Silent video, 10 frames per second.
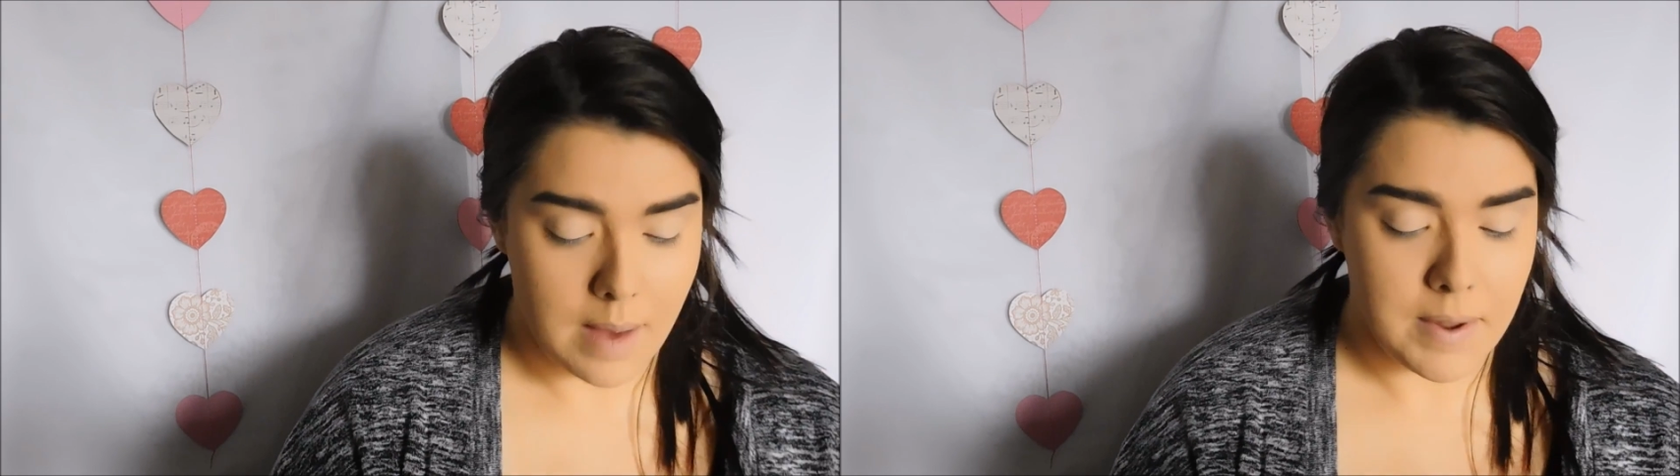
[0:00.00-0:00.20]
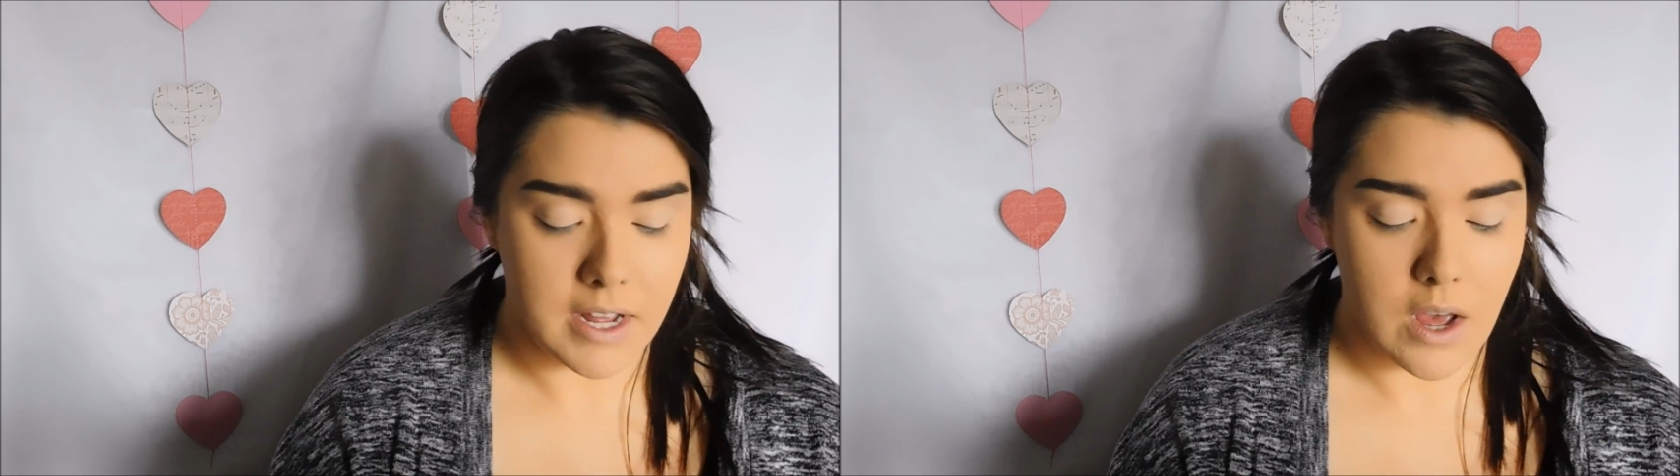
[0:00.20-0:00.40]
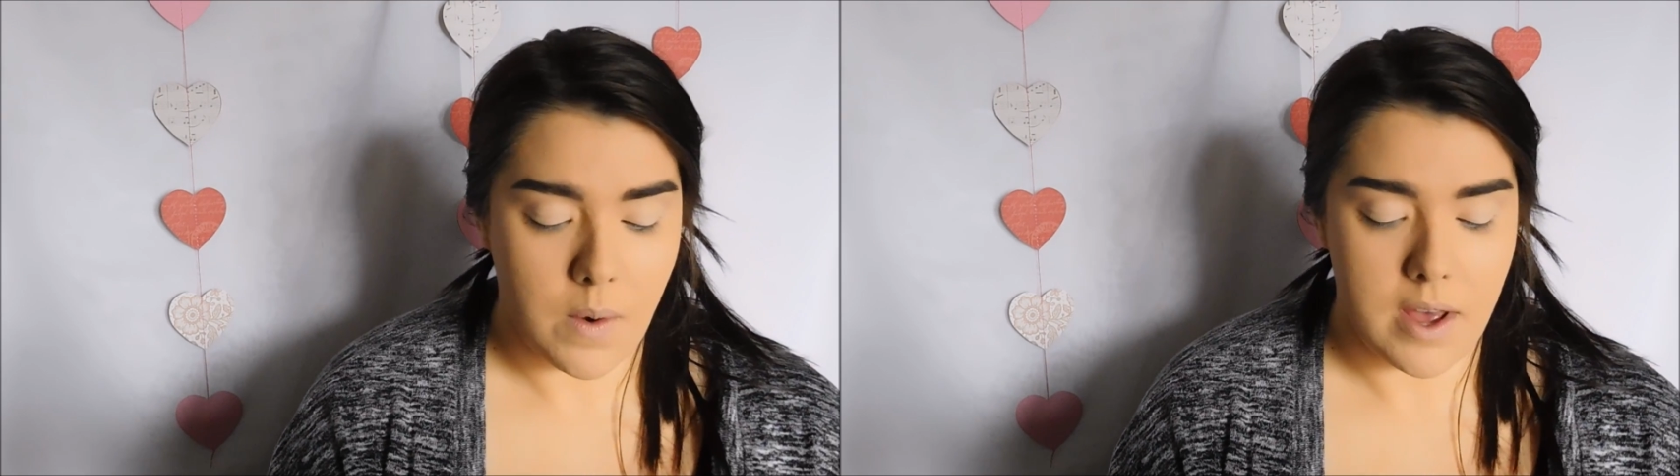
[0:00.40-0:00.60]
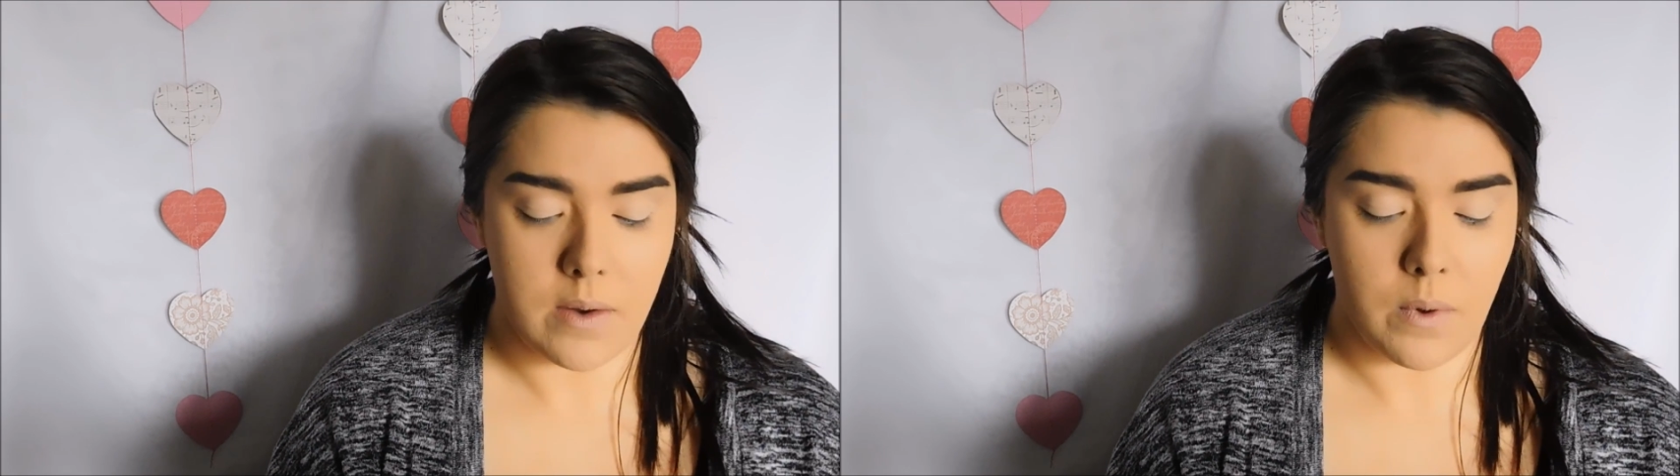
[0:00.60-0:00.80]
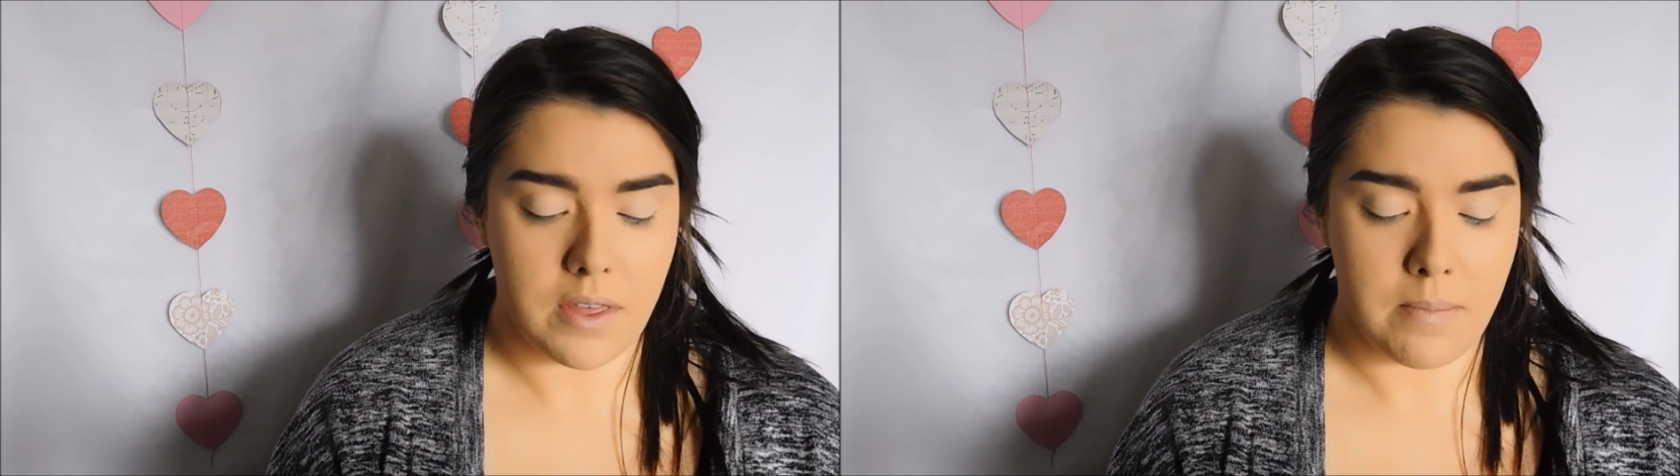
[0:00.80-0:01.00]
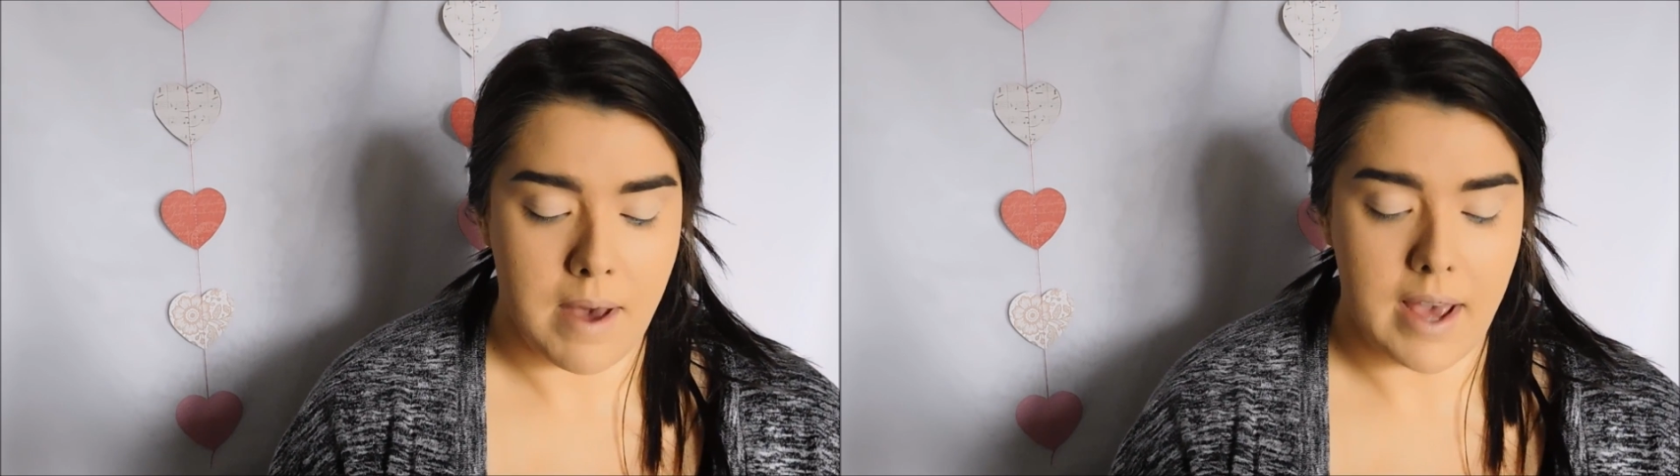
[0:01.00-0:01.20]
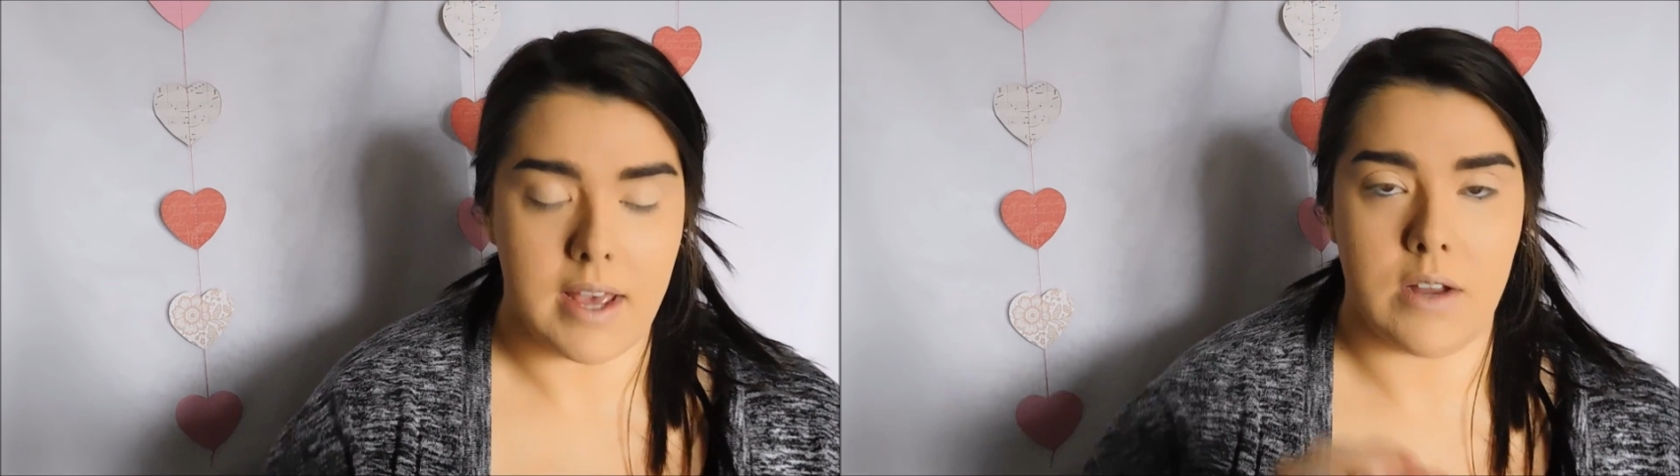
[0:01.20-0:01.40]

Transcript: I'm going to go in with my